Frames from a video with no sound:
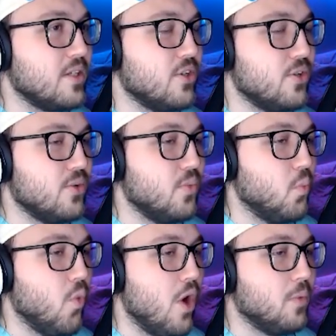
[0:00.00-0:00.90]
to
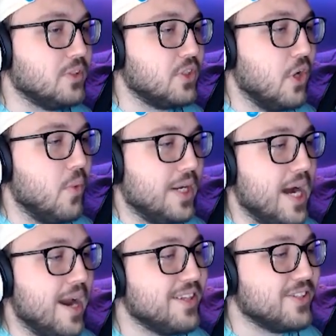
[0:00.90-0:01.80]
what was going
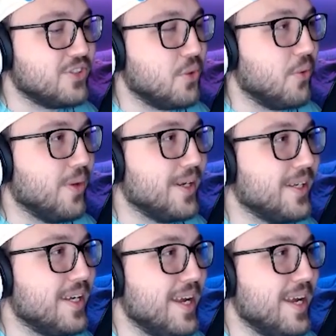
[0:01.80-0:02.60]
on in the story.